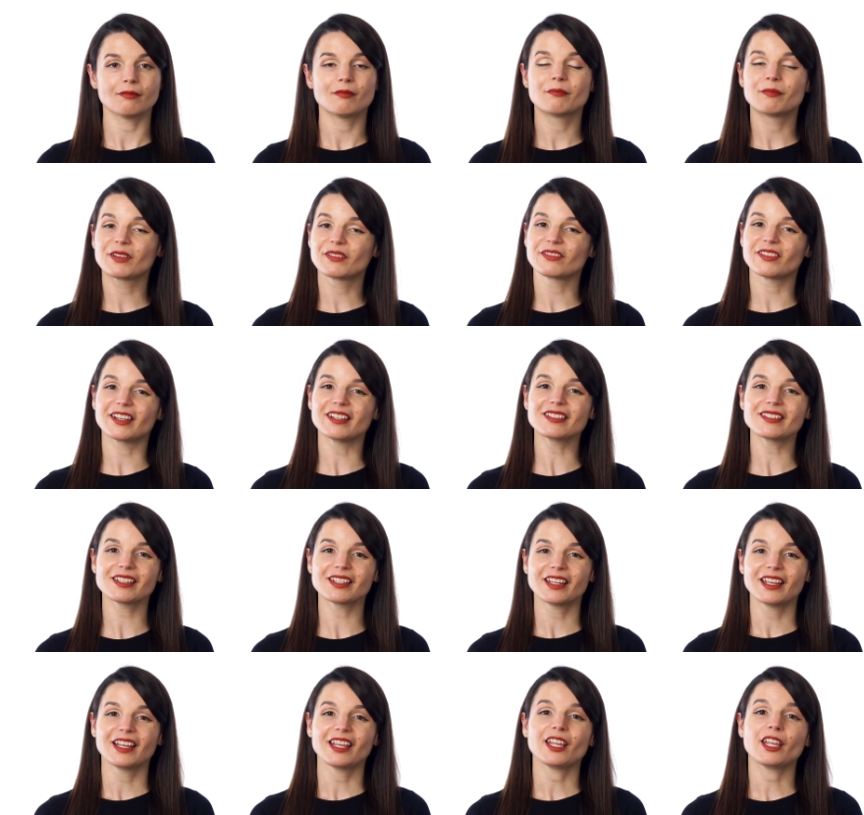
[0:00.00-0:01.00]
But first,
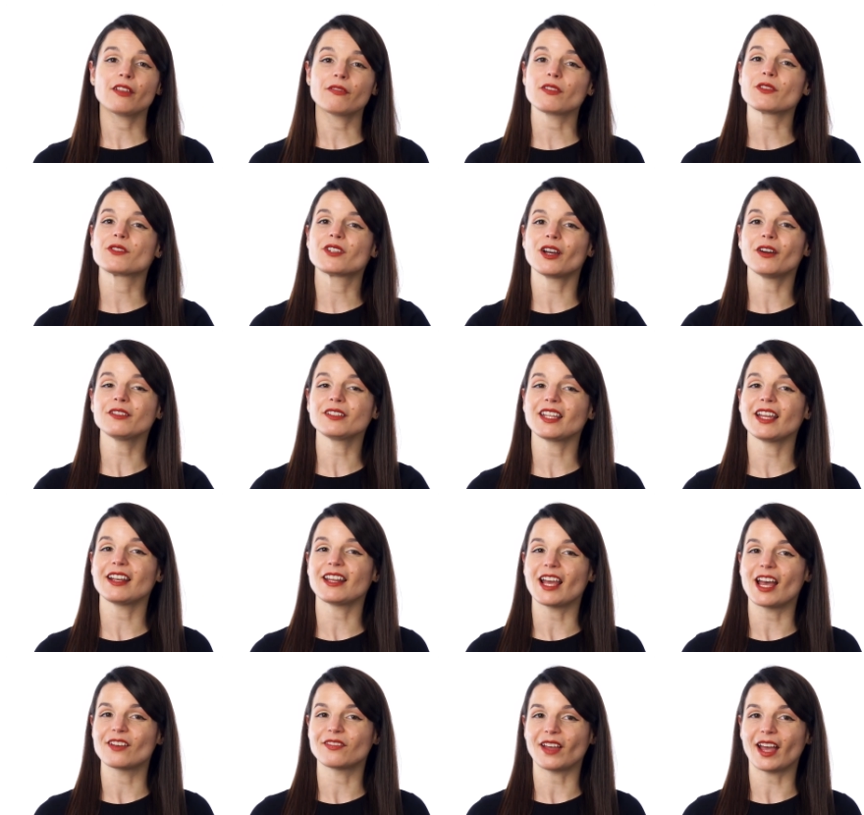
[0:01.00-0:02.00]
if you don't yet
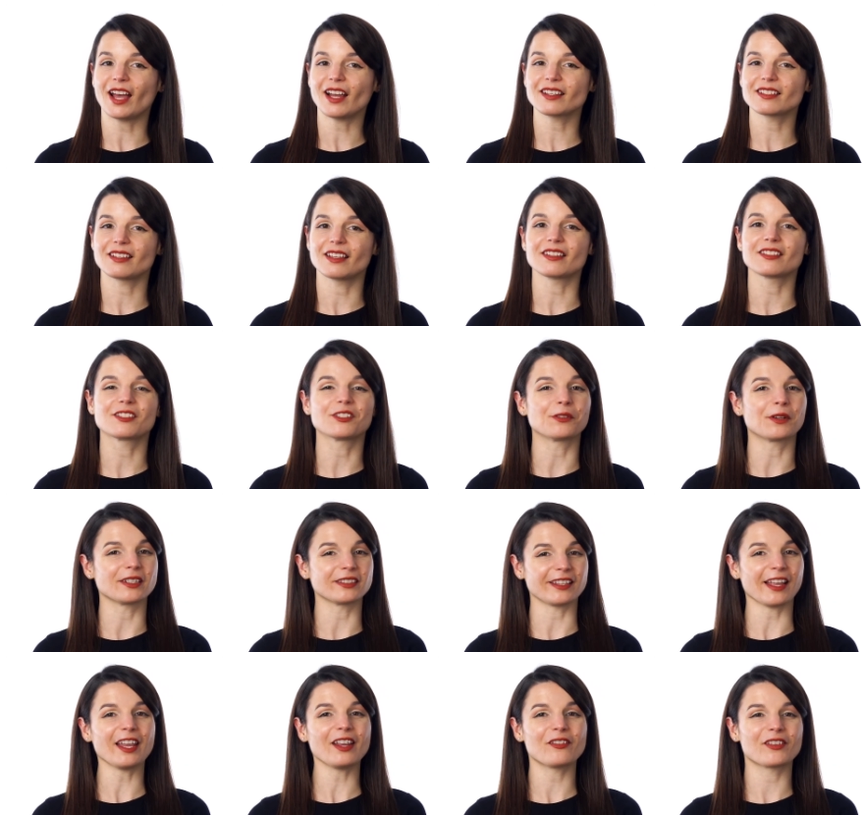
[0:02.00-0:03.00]
have access to our
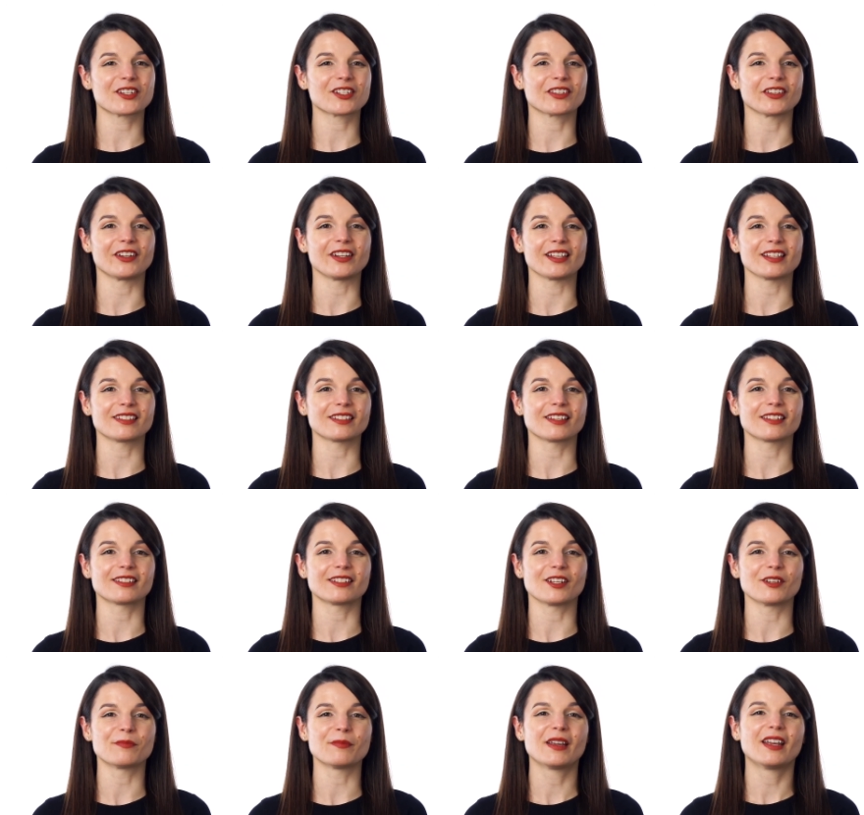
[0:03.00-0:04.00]
language learning
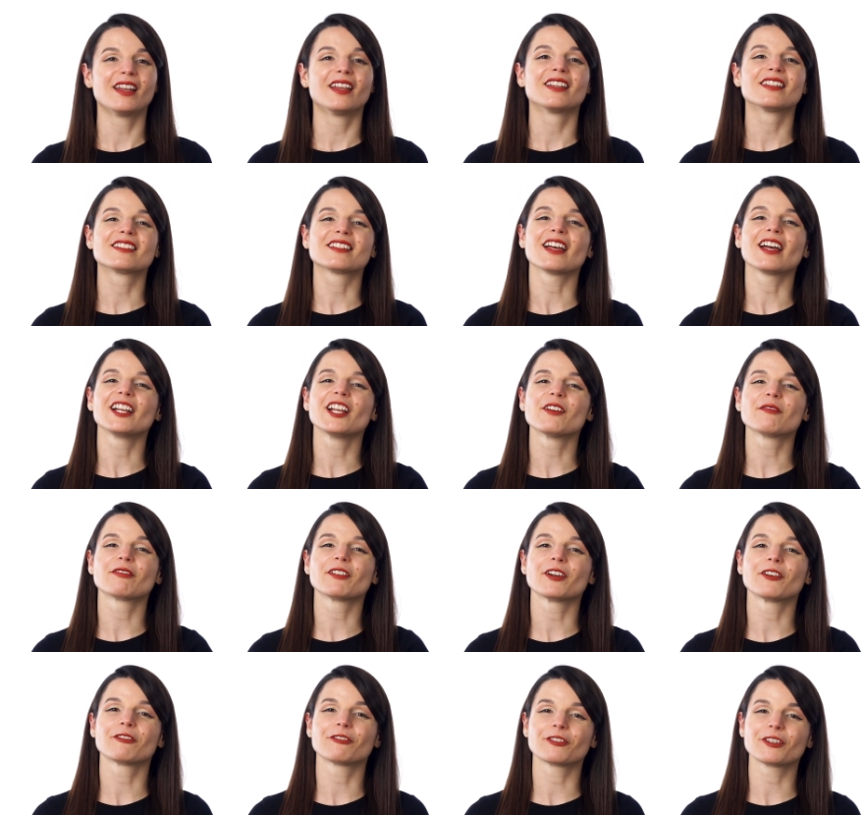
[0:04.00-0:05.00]
system, sign up for
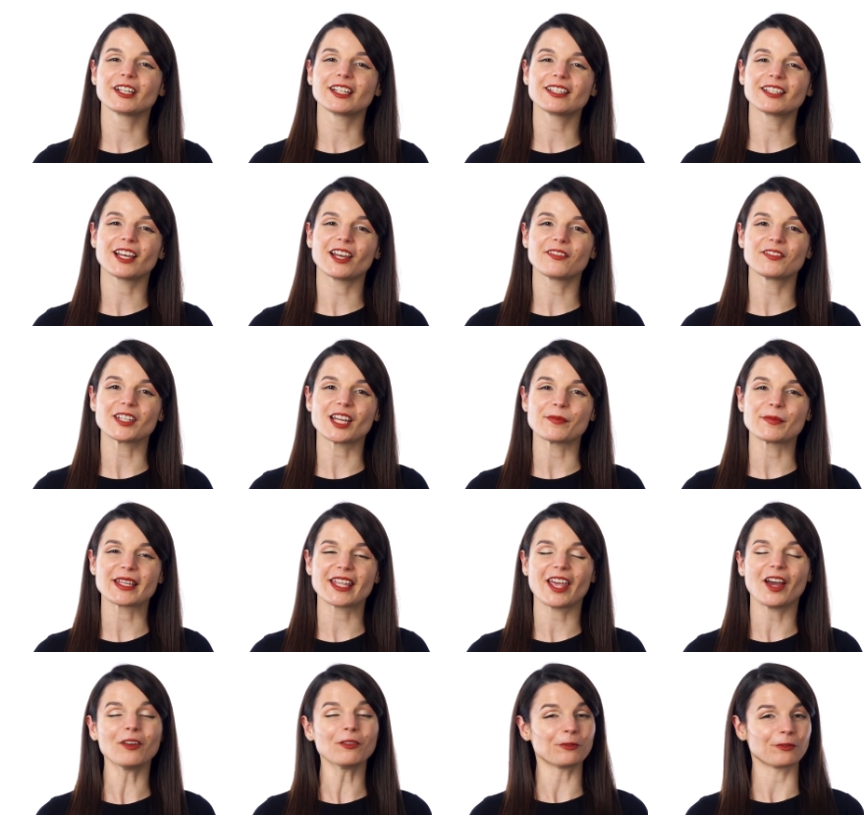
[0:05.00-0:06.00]
a free lifetime
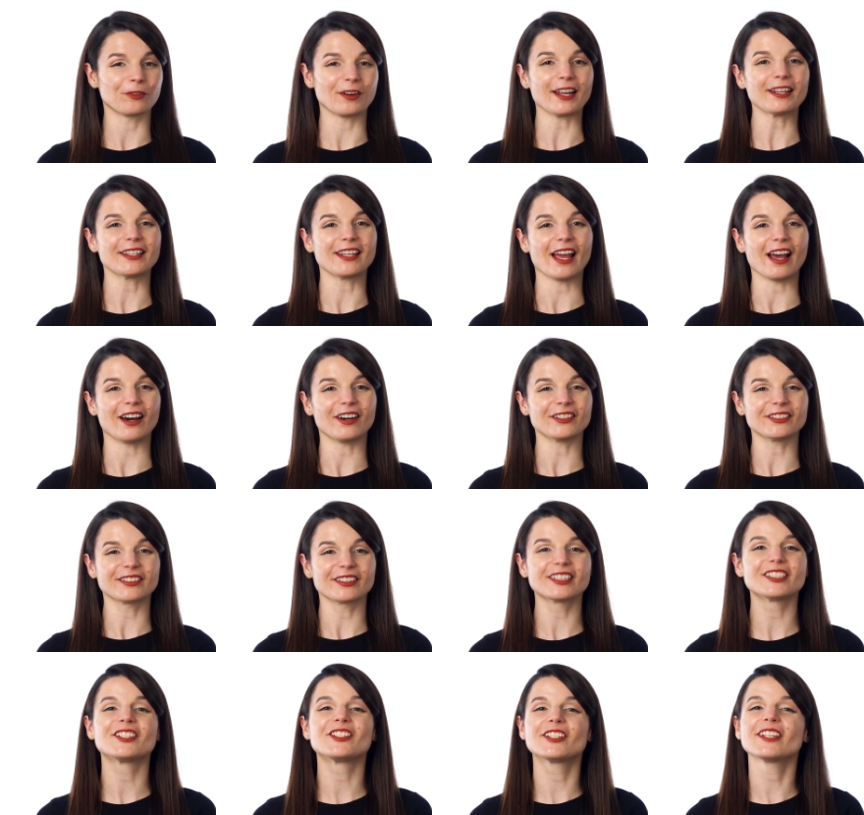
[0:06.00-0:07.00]
account right now.
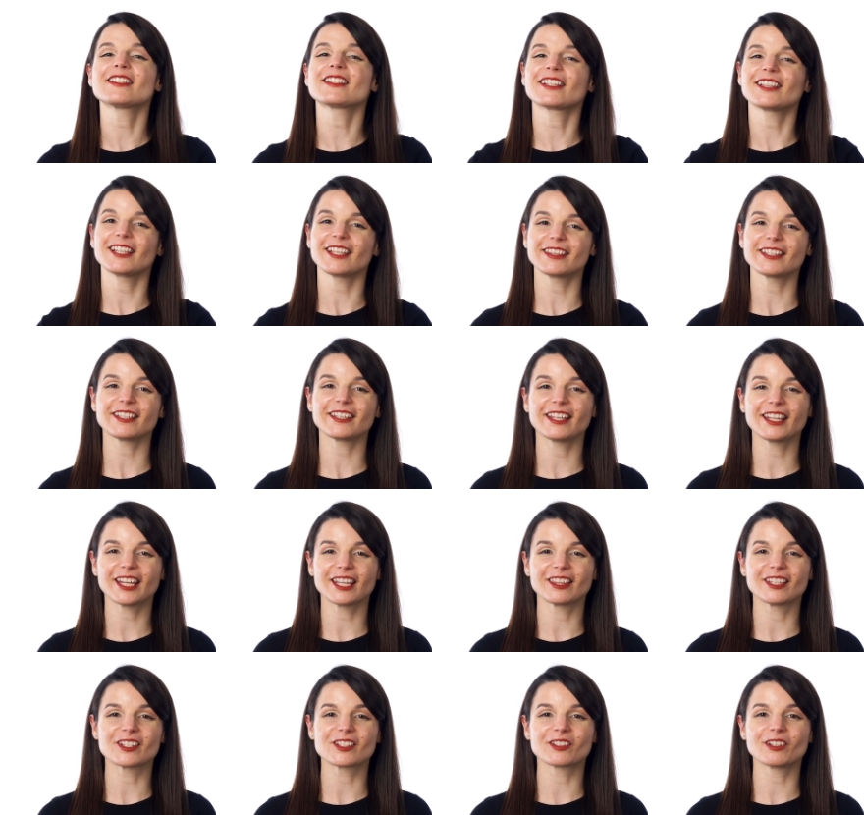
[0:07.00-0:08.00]
Just click the link in
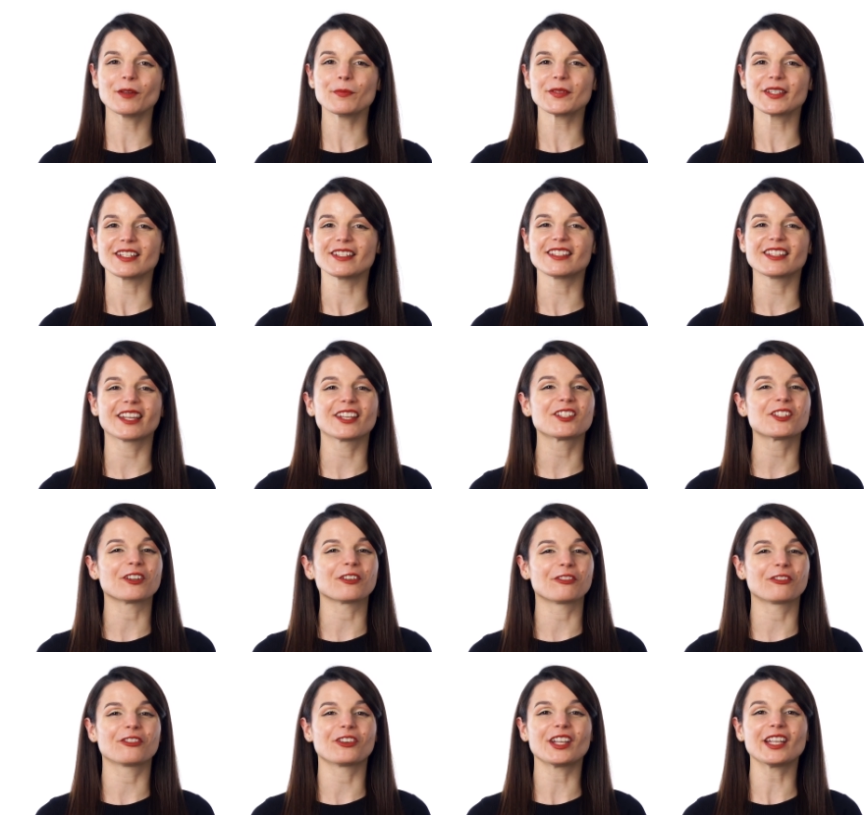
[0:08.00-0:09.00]
the description to get your
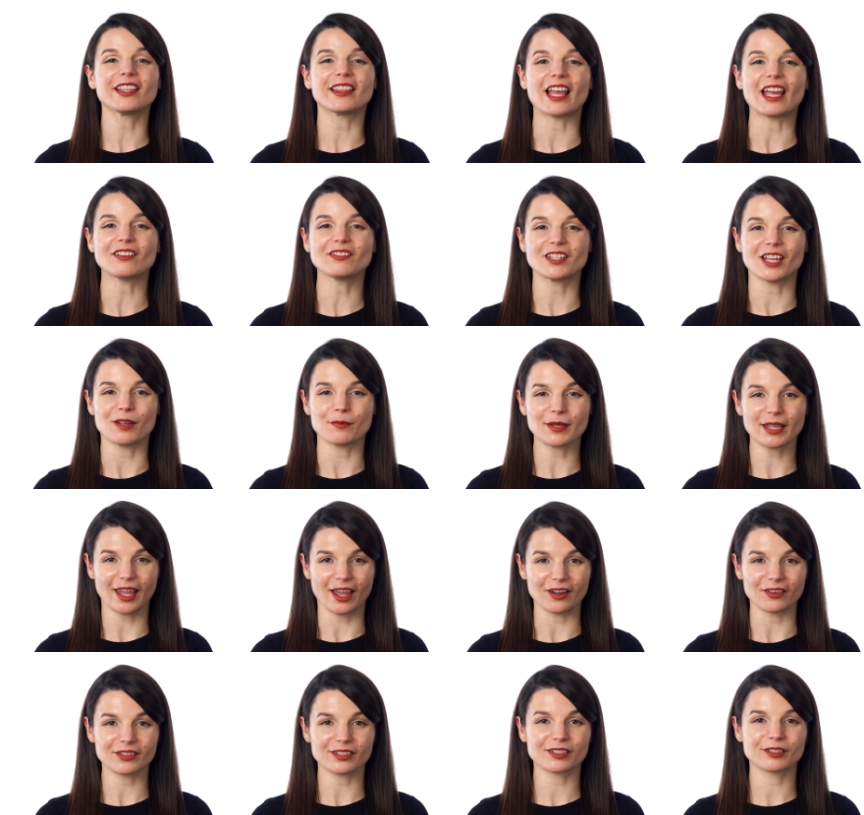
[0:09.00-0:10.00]
free lifetime
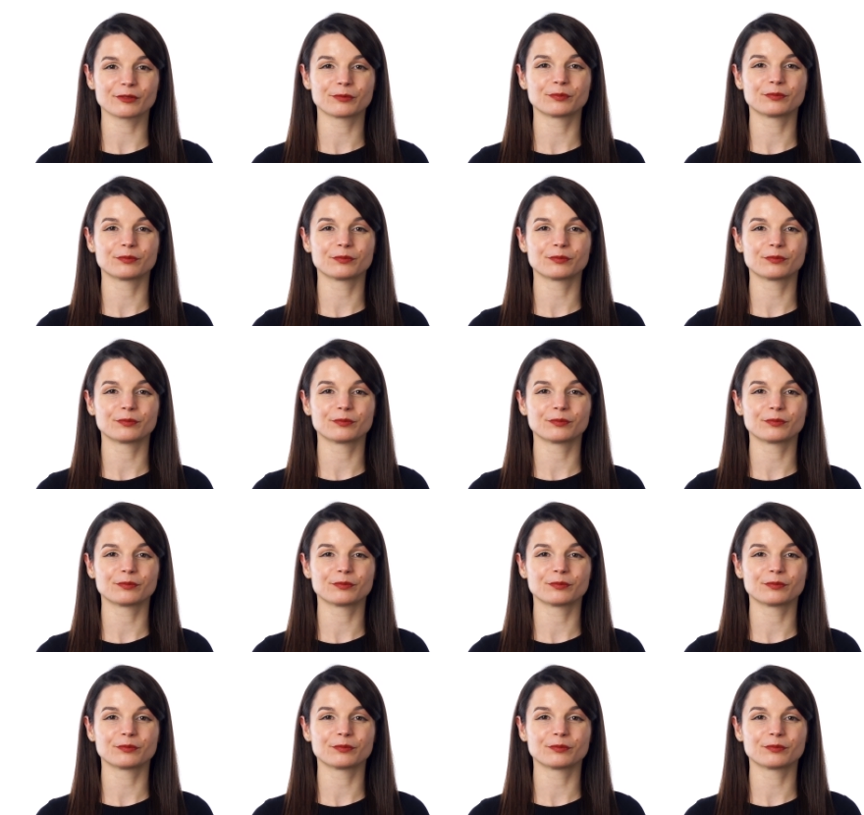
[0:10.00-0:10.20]
account.